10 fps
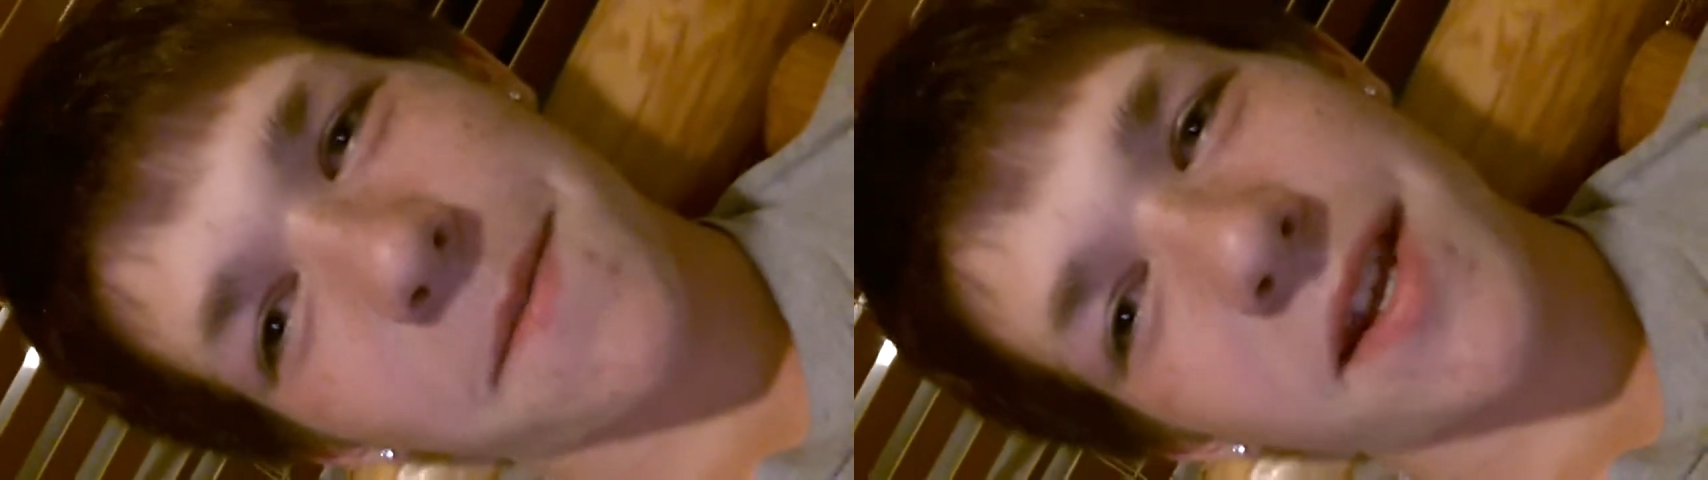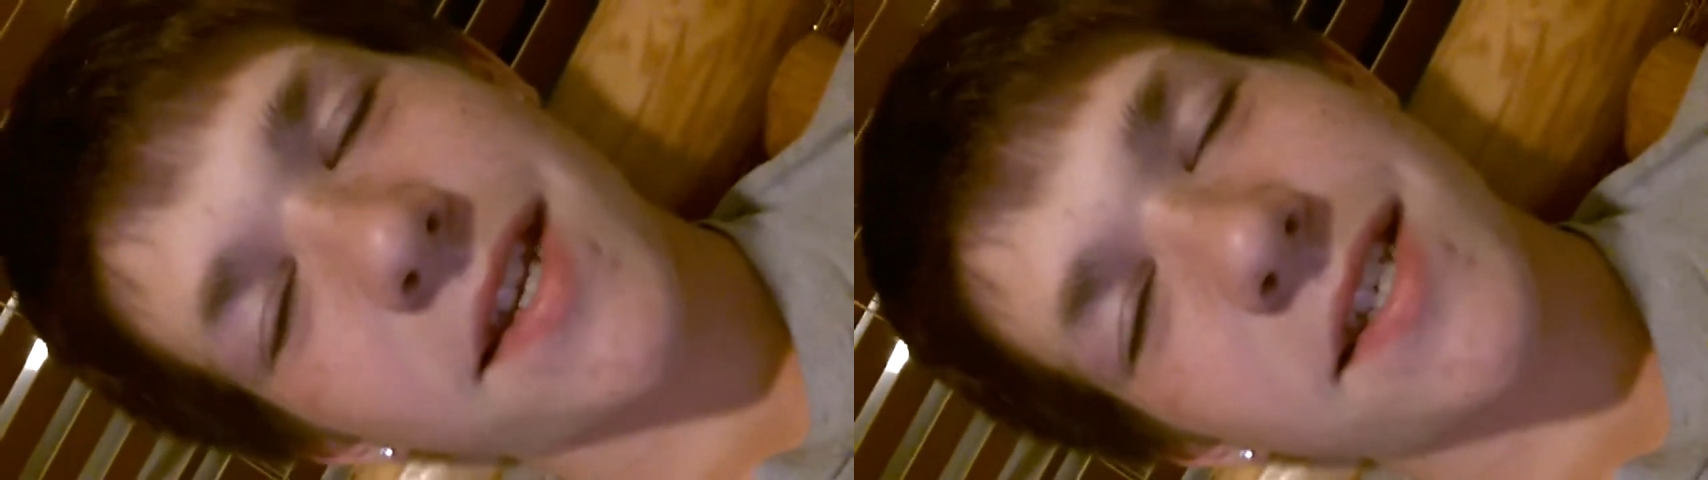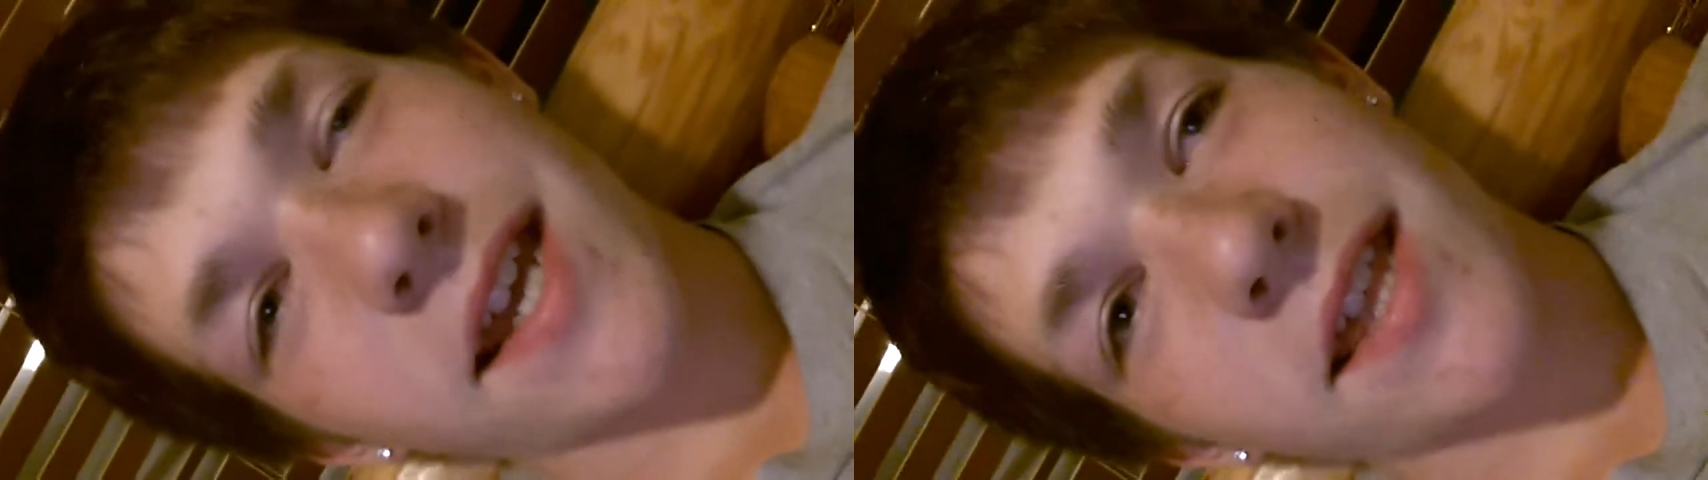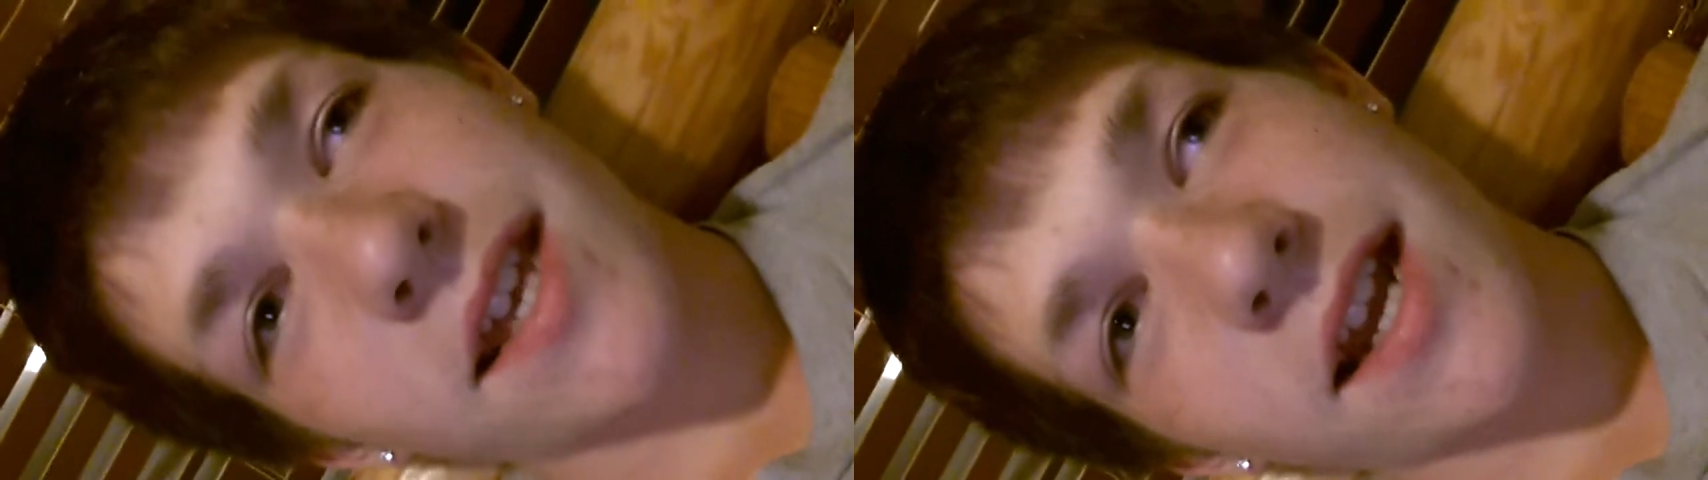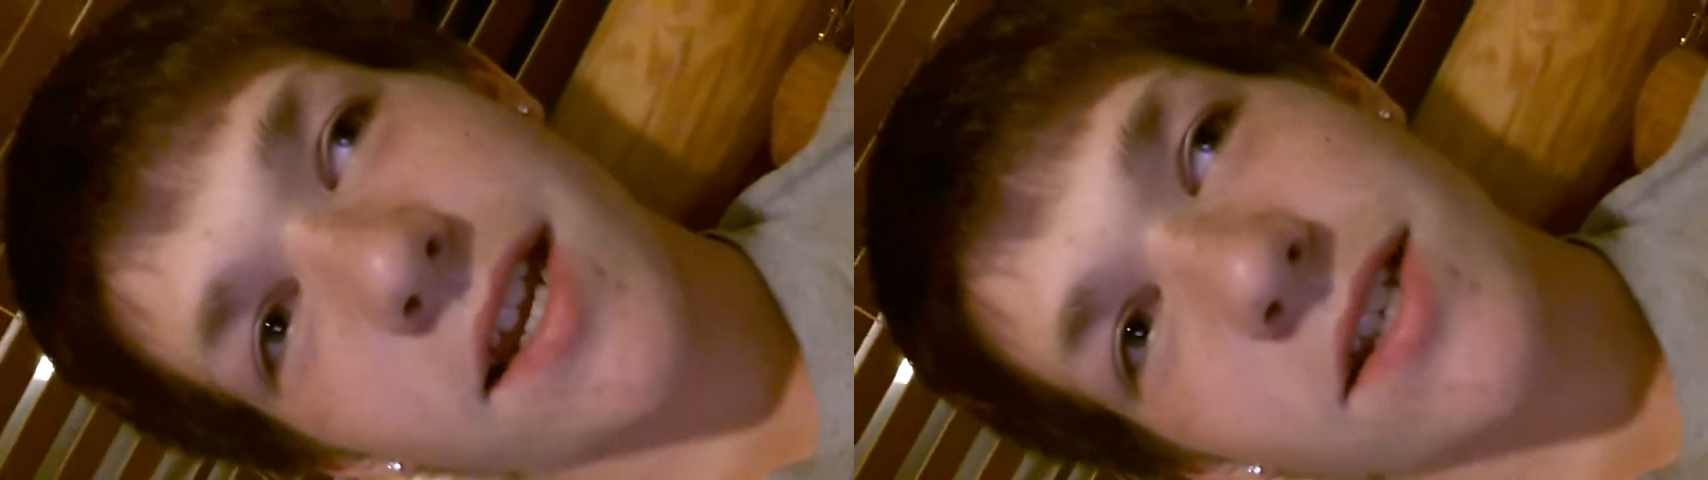me to say
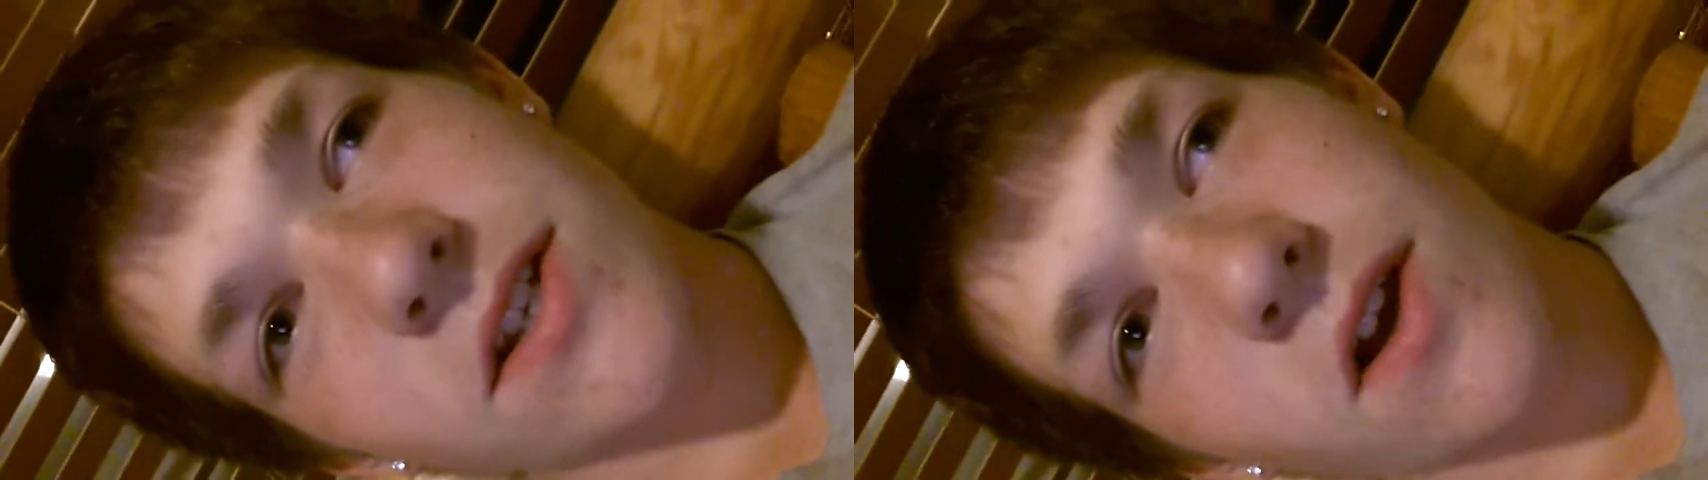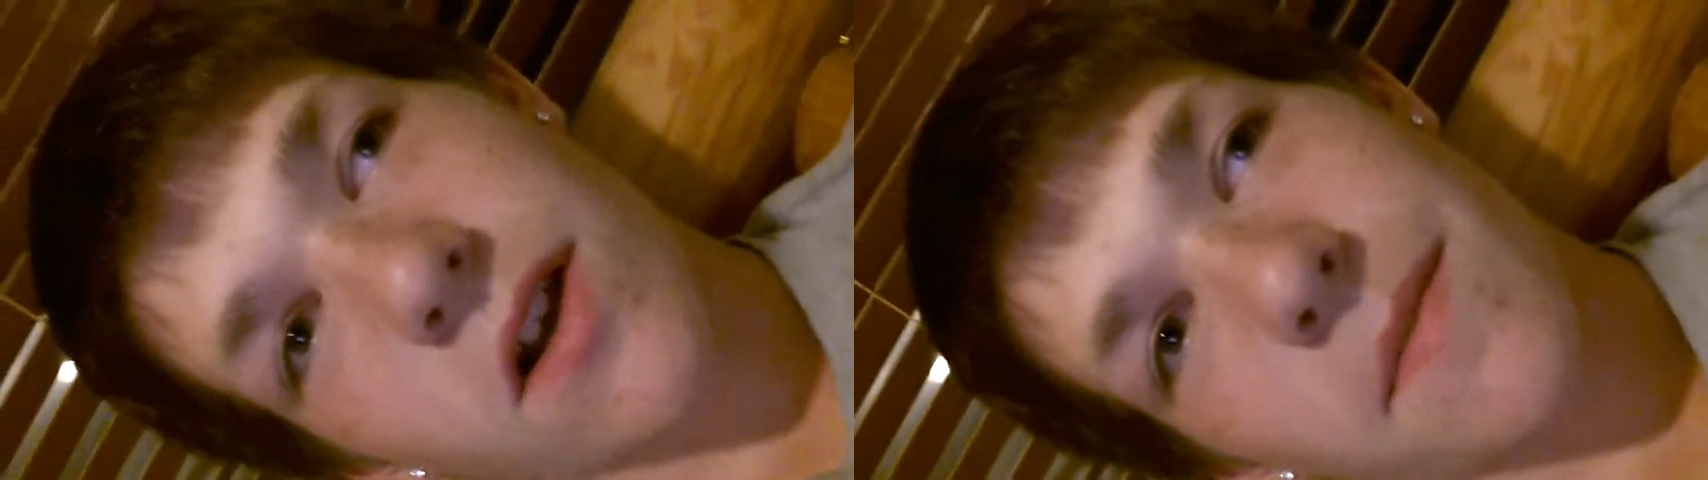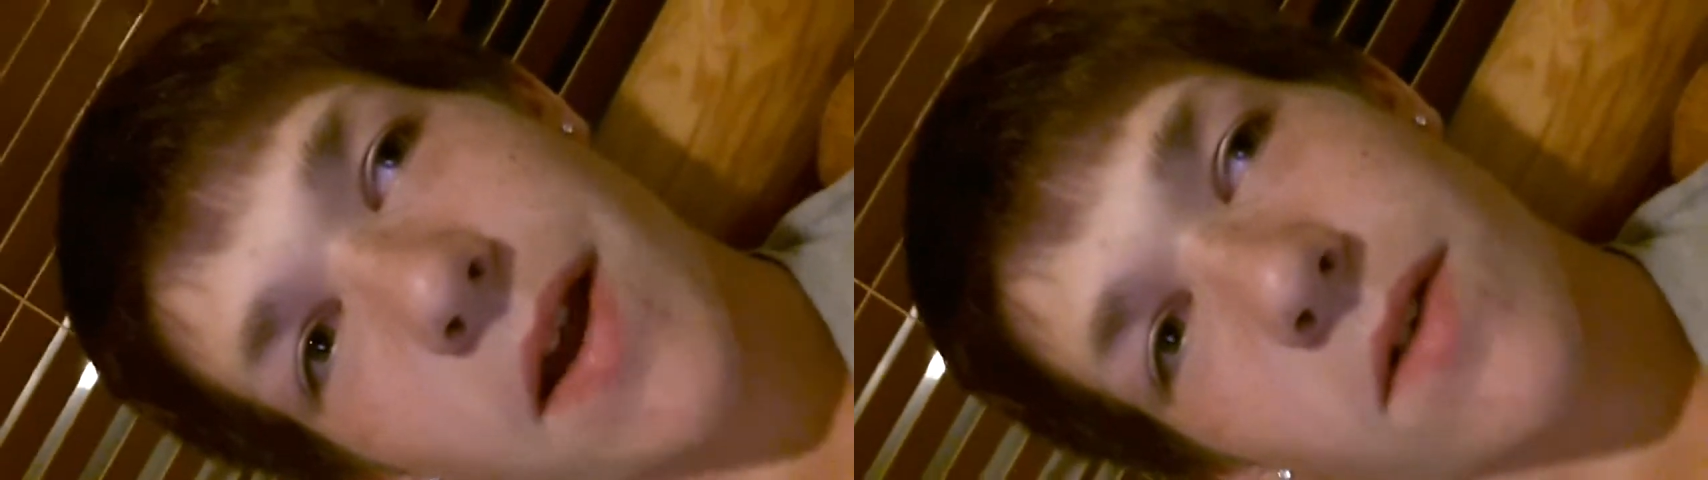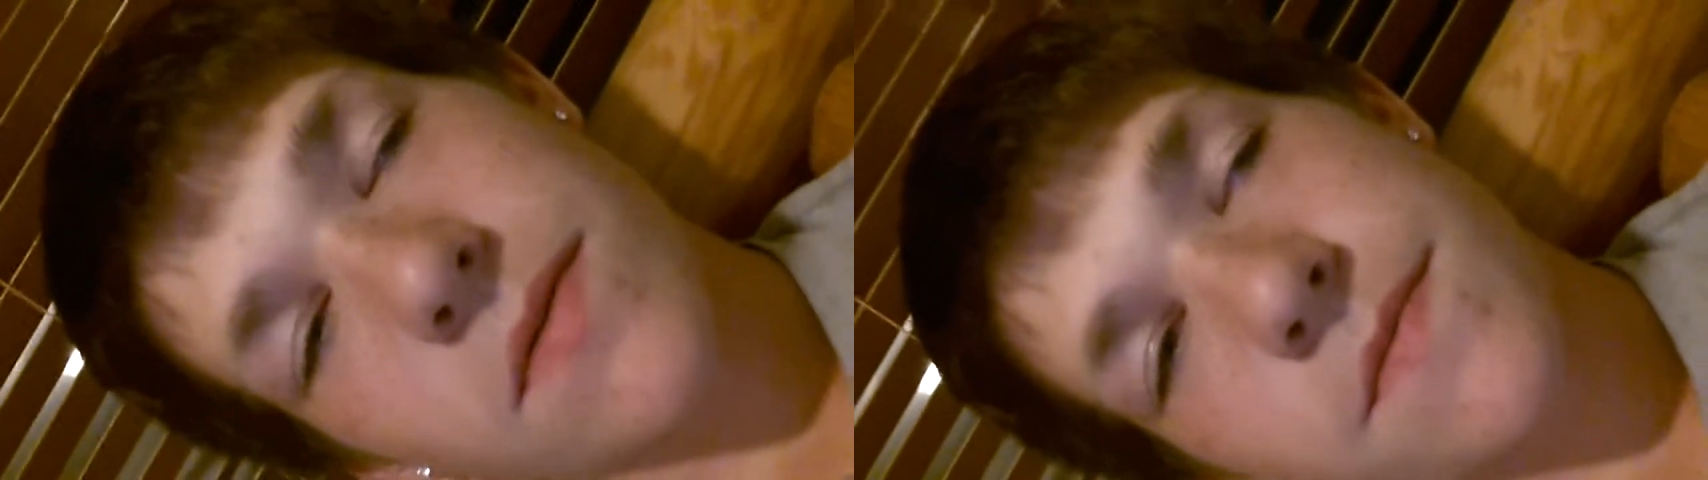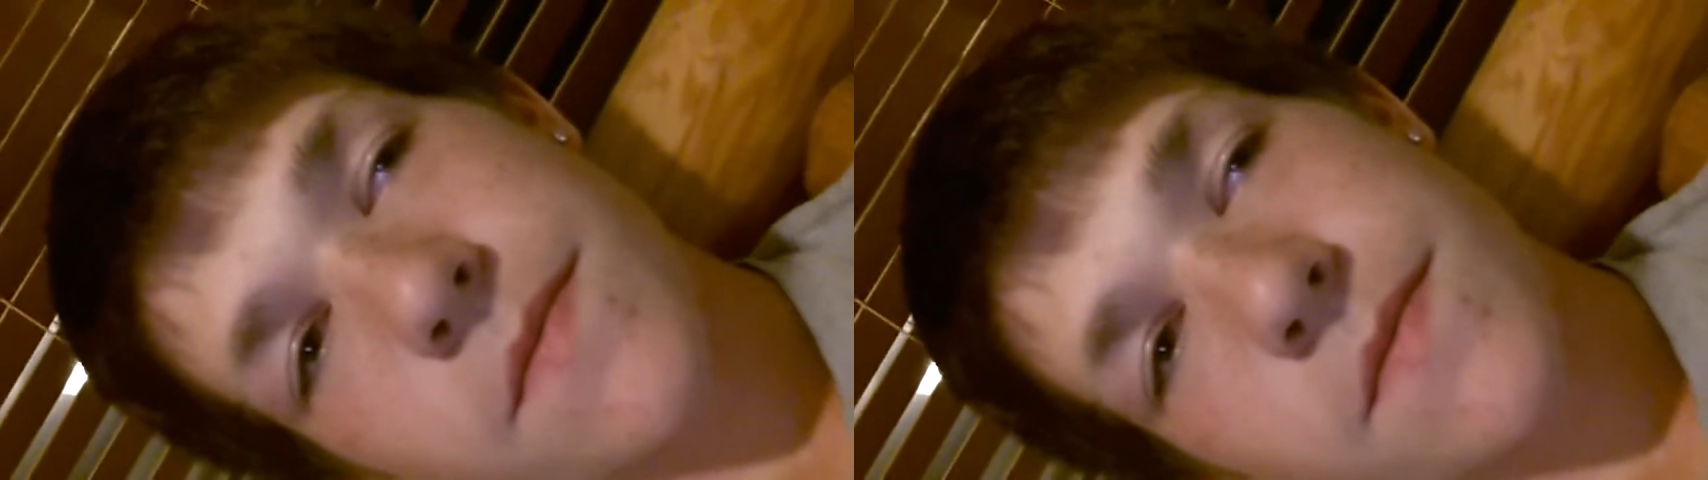that I can talk about.